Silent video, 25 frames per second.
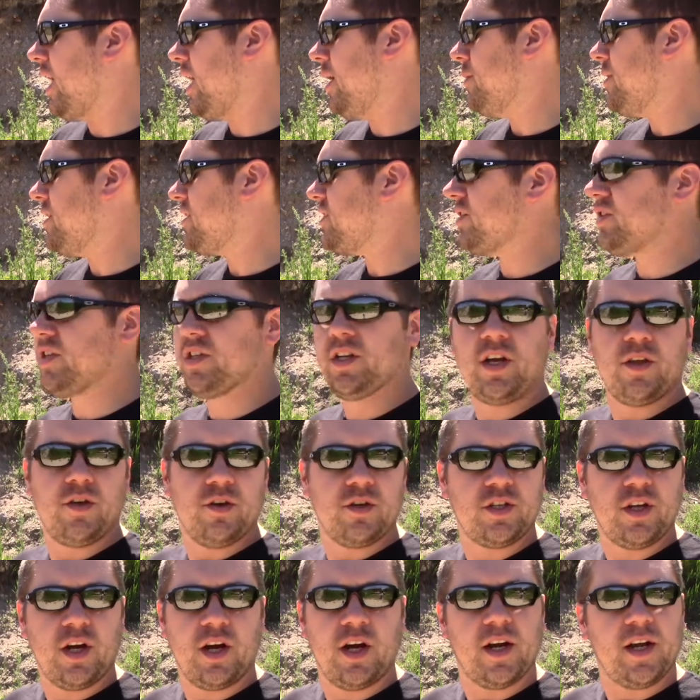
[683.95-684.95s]
This is another
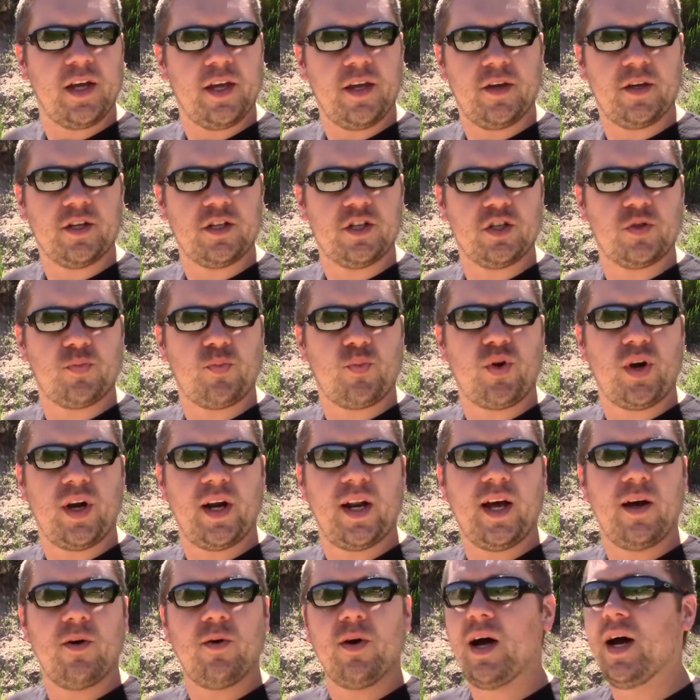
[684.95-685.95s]
target you can just print
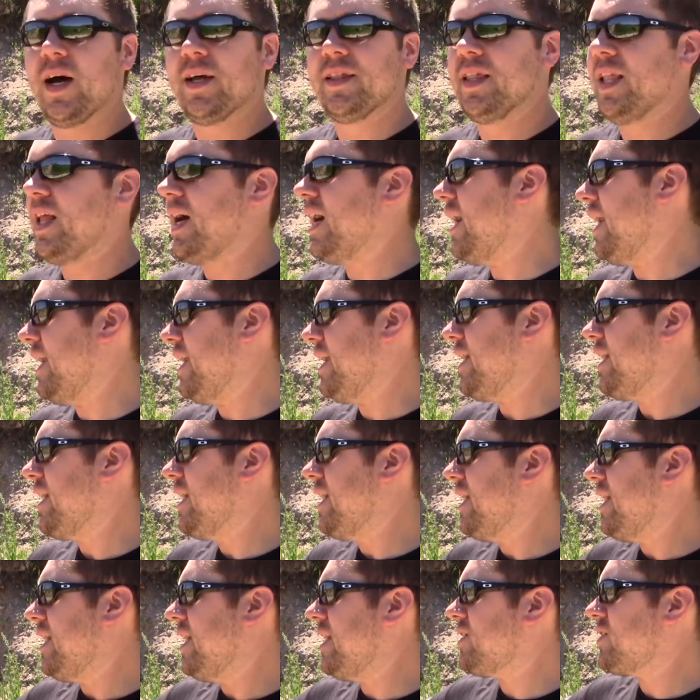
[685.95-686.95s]
out online.
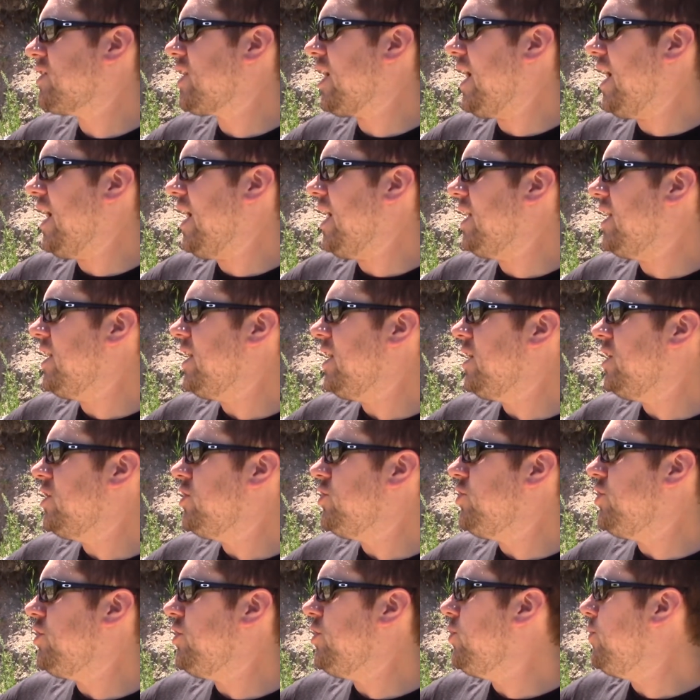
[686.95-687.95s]
It's got
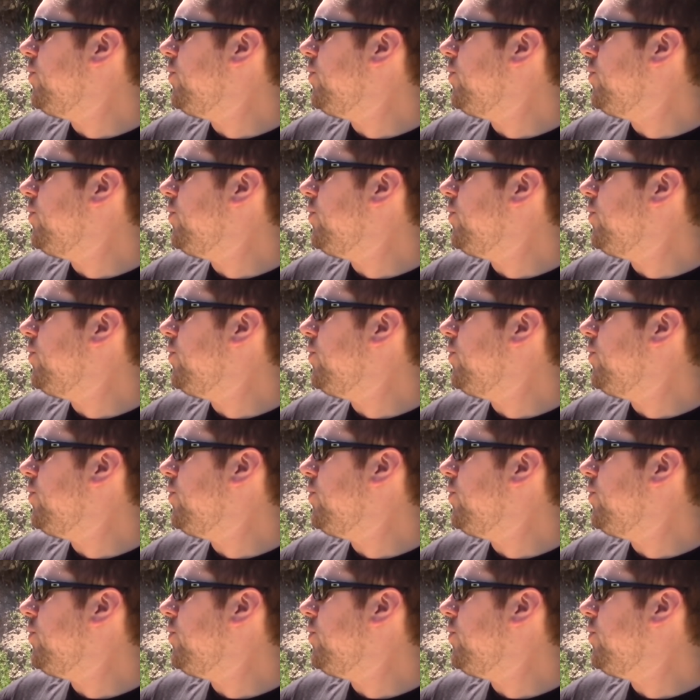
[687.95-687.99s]
2